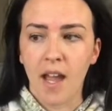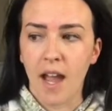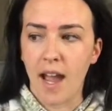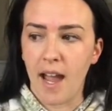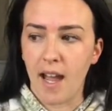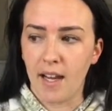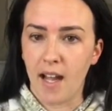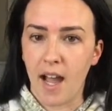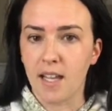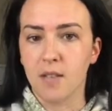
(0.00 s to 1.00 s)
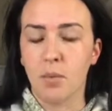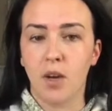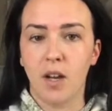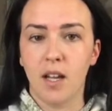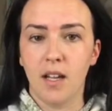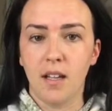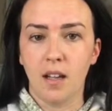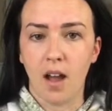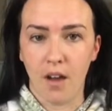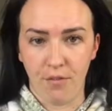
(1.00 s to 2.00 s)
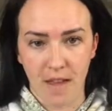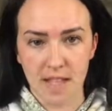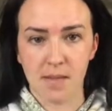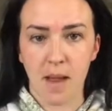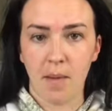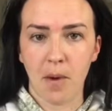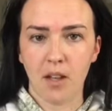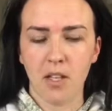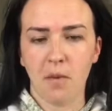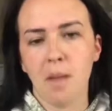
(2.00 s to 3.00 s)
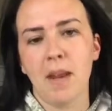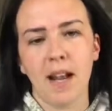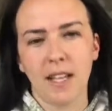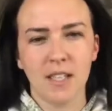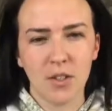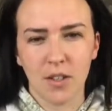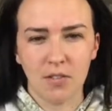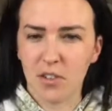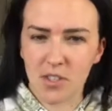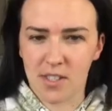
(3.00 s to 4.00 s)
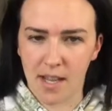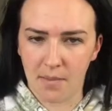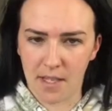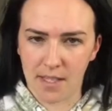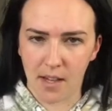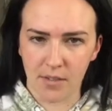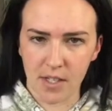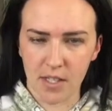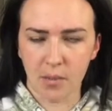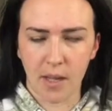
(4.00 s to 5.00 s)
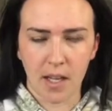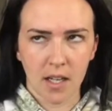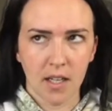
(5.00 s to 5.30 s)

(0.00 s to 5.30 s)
and I can put a face map on you. I mean, I can do it if you just send me a selfie too, but